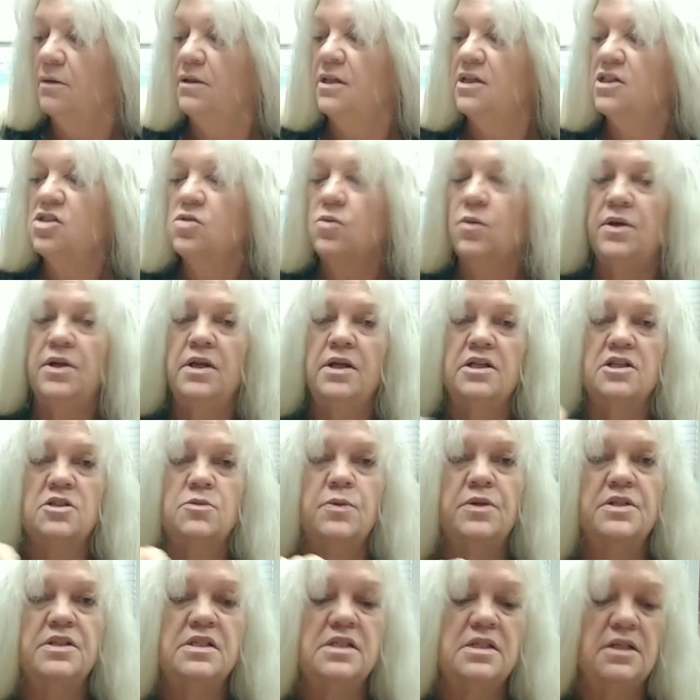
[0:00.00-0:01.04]
This one has
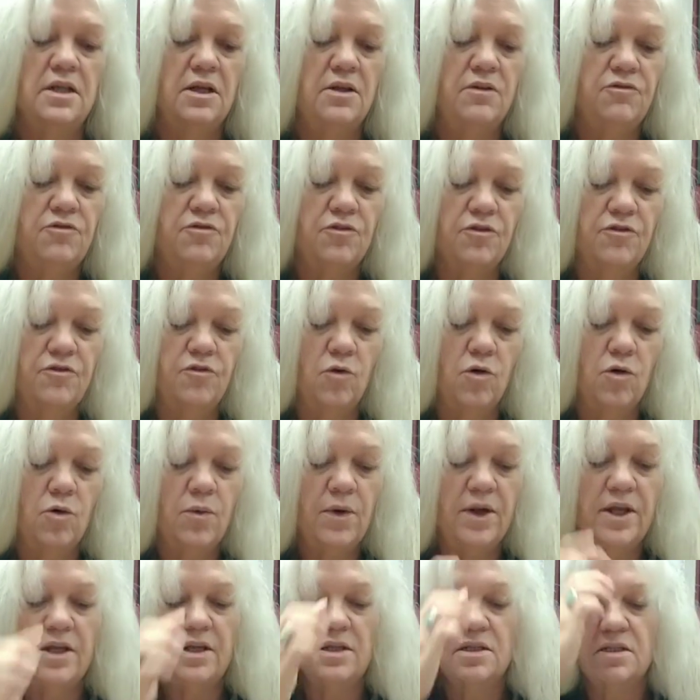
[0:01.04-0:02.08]
been sitting for 4
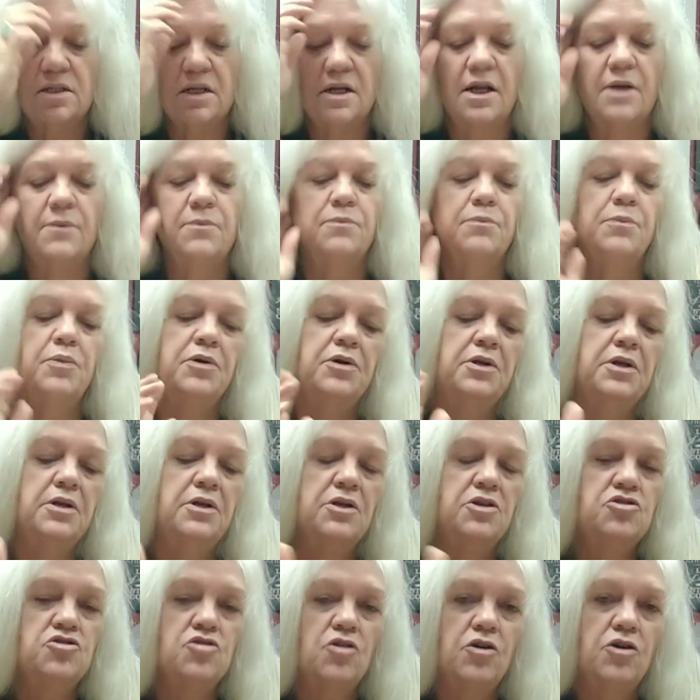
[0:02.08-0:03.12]
weeks, and I put it
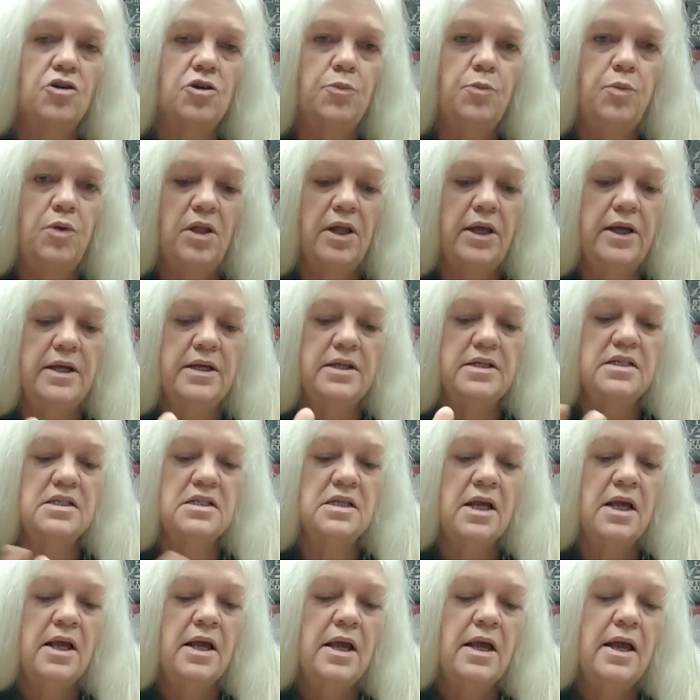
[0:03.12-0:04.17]
in a dark
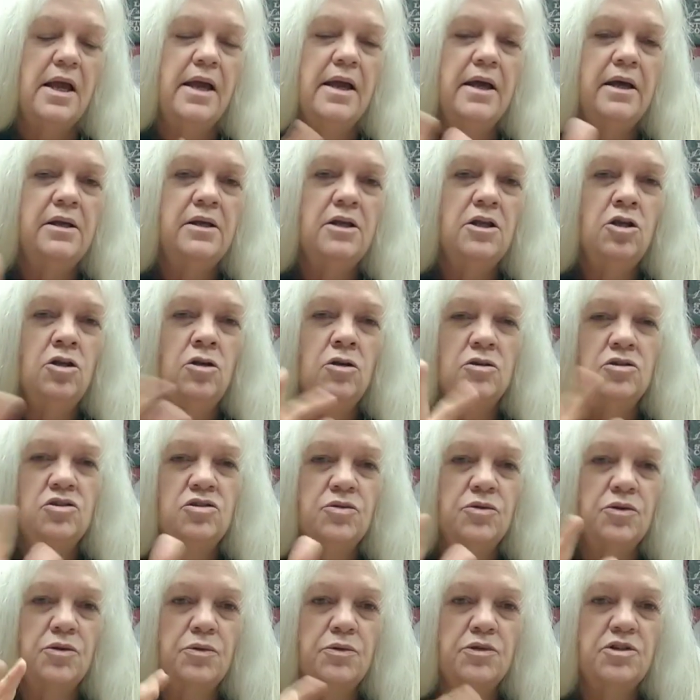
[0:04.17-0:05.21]
place. And,
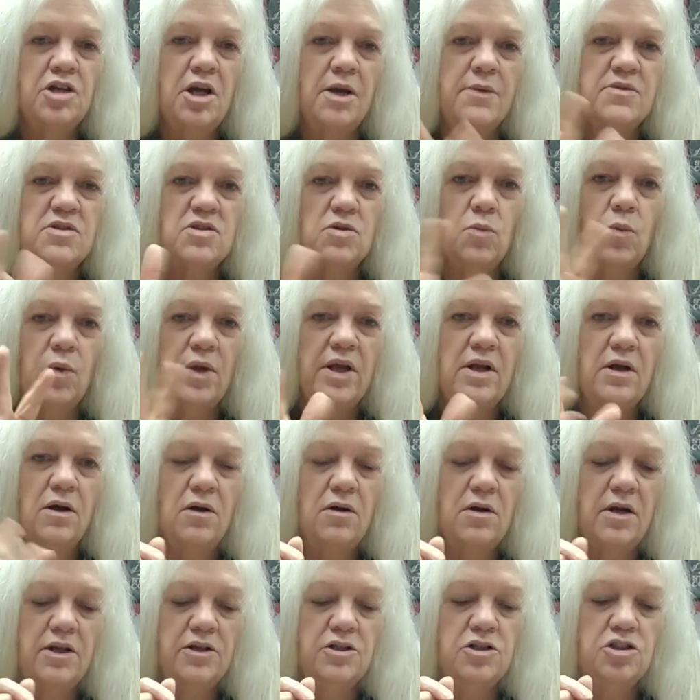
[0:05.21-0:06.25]
2 or 3 times a week,
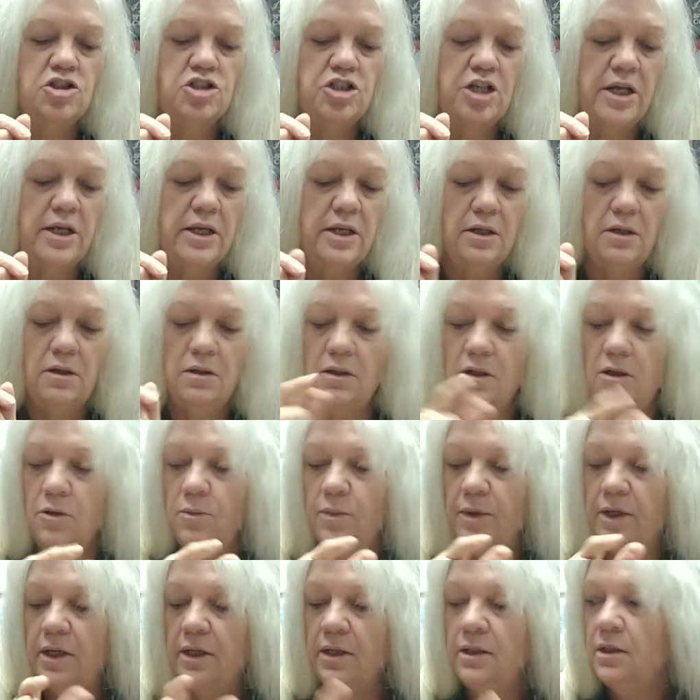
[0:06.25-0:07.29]
I'll kind of shake it a little
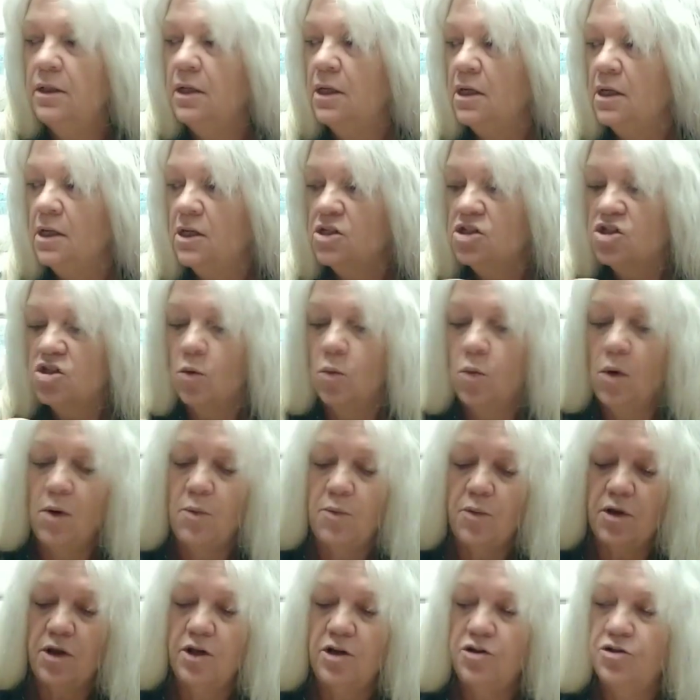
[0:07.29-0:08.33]
bit. So
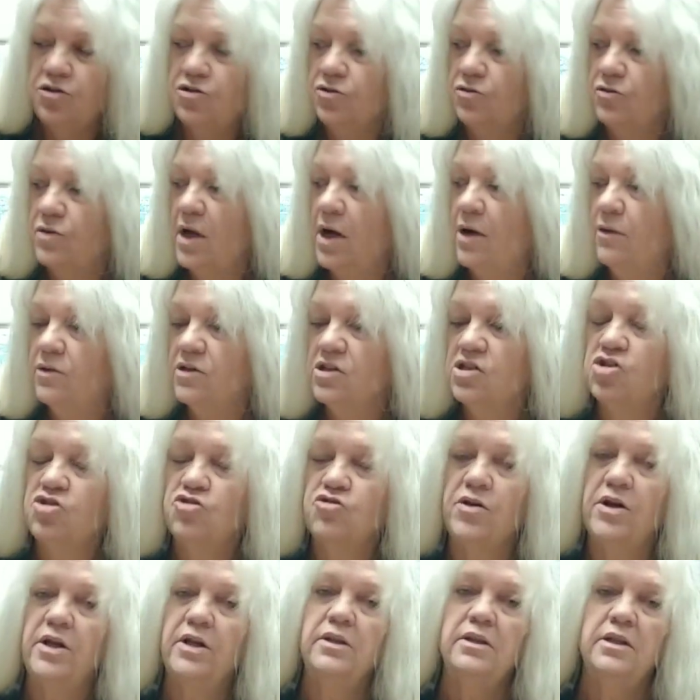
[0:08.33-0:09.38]
what we're going to do now is
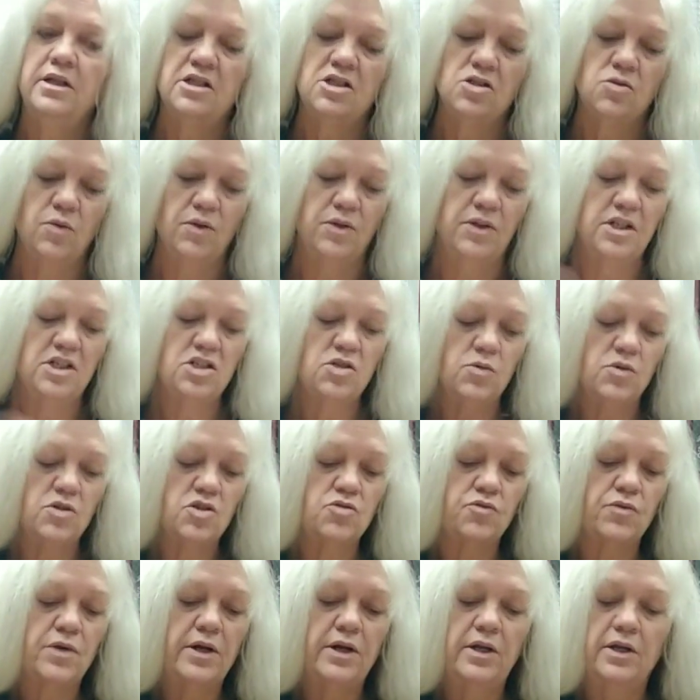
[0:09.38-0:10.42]
strain this one. This
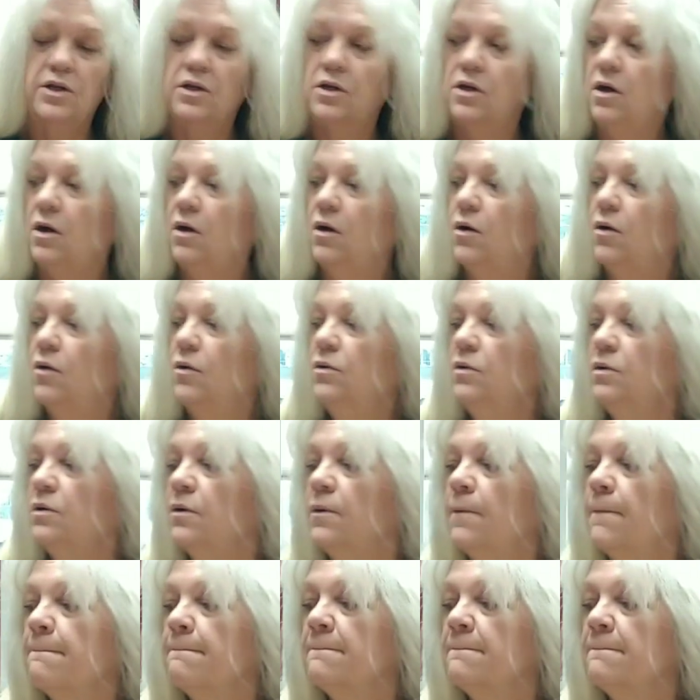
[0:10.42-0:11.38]
one's ready to go.